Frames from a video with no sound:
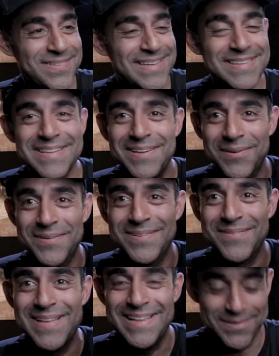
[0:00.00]
It'll
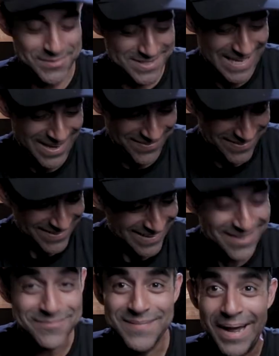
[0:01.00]
do that little sound.
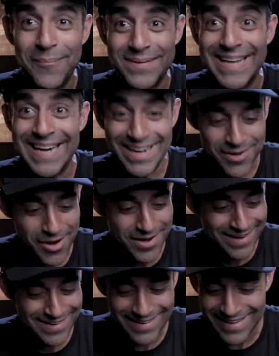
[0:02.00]
I'm glad I
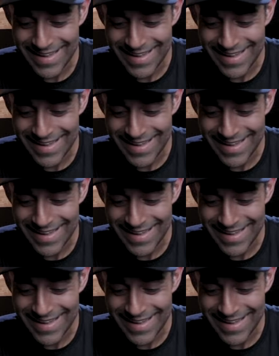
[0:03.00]
caught it.